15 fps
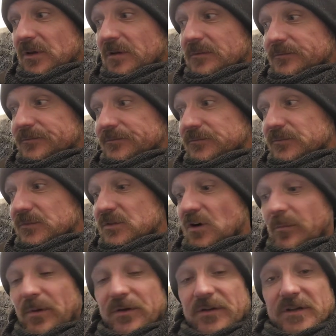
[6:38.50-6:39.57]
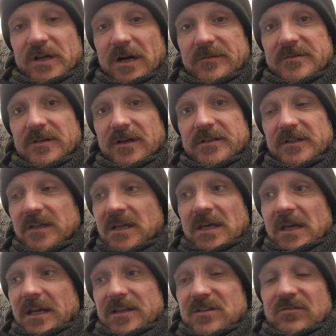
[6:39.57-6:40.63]
um, stock pond at the Carp Society,
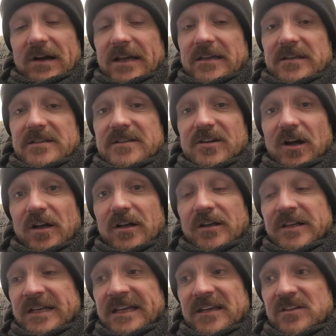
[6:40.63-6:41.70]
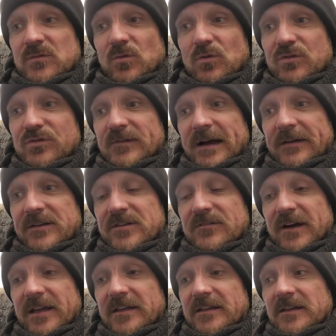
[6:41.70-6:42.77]
and it's great. It's silent. It kicks the water around. It's
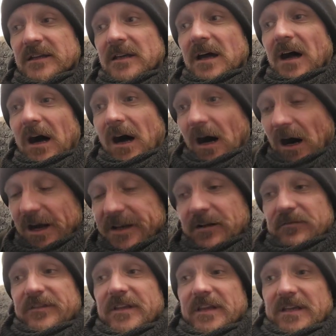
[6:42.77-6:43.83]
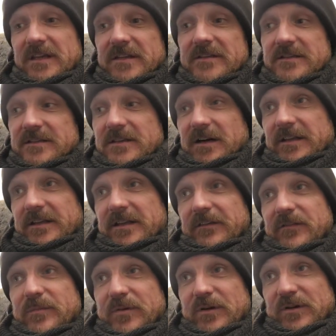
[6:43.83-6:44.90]
great. I don't think it's. I think
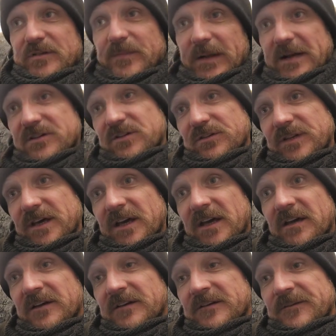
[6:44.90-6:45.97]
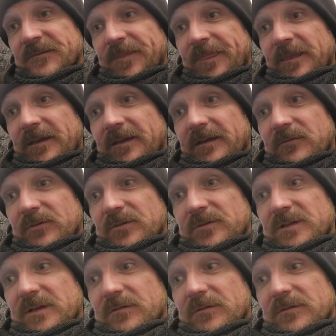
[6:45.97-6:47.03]
if you put a splash on there, it would
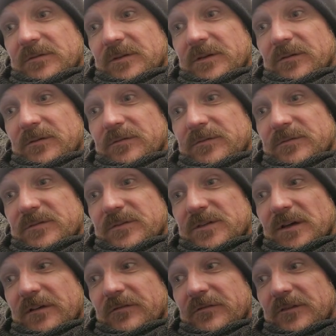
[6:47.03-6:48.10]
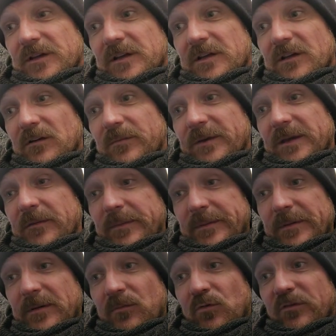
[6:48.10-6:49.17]
it would it would serve a little bit. It would
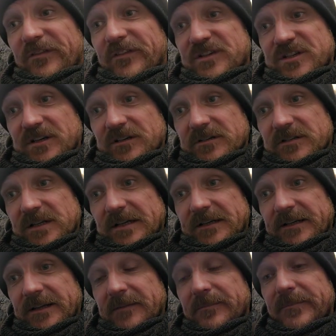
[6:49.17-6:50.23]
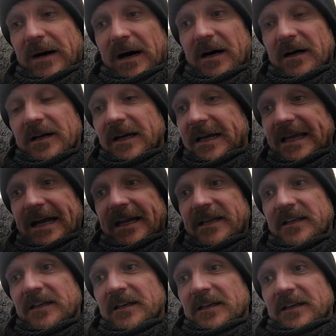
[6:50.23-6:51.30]
be a bit more efficient, certainly. But
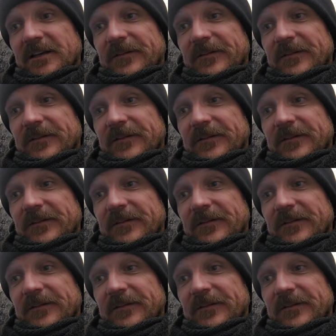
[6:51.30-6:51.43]
again.